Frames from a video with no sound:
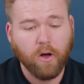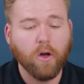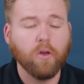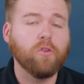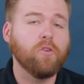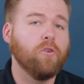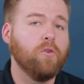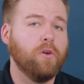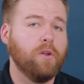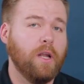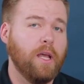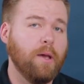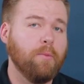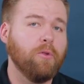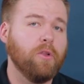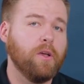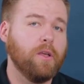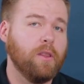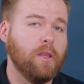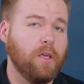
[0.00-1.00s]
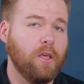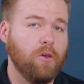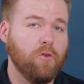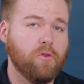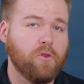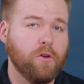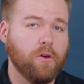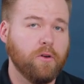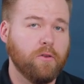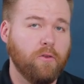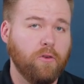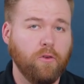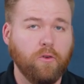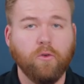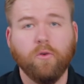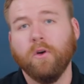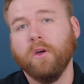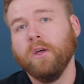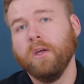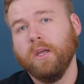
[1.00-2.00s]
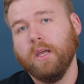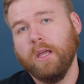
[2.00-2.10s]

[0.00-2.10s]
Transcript: also enabling the user to